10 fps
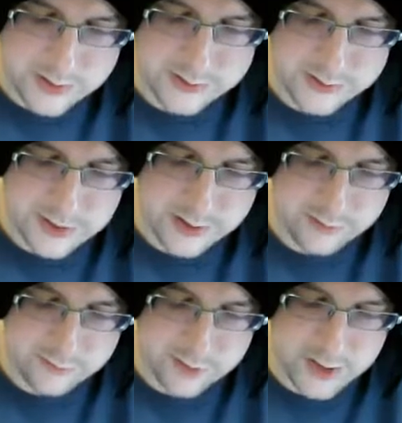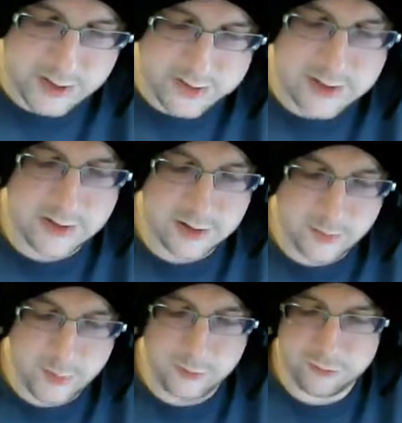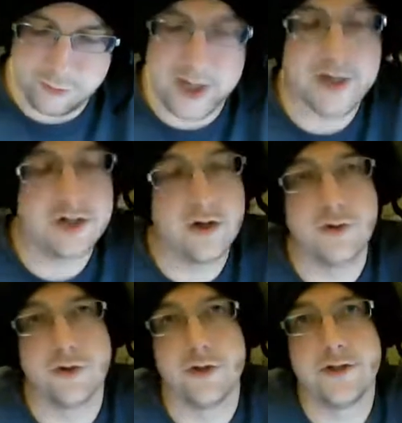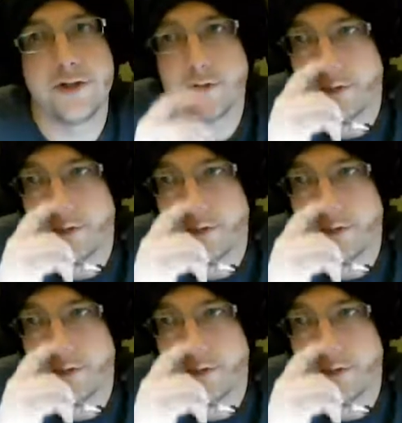as a second compulsory HQ choice.